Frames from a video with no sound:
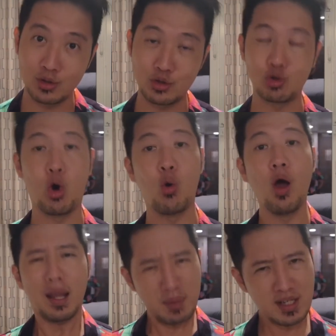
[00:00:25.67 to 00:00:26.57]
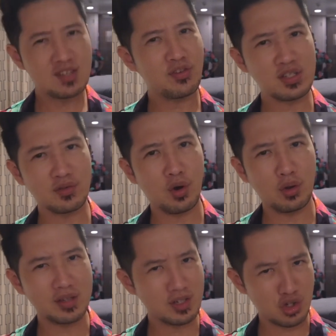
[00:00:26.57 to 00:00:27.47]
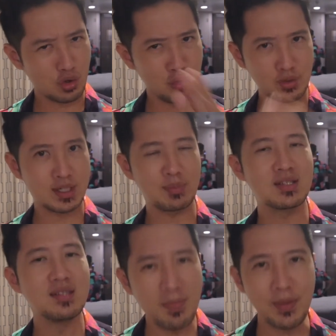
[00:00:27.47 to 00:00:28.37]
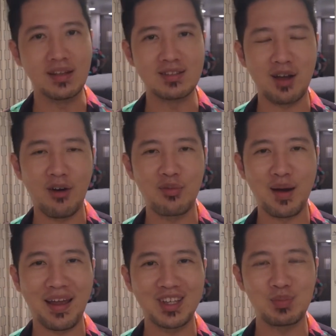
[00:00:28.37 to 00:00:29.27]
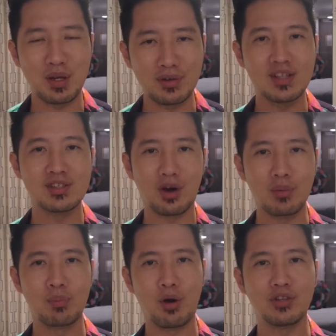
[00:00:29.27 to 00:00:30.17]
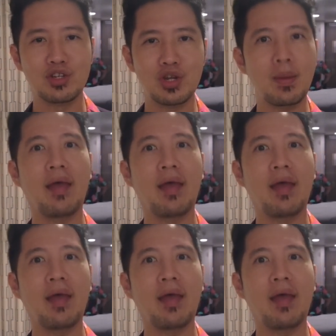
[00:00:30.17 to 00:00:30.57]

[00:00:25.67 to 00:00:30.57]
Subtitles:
So let me just first of all just show you some snippets of my experience on board the ship,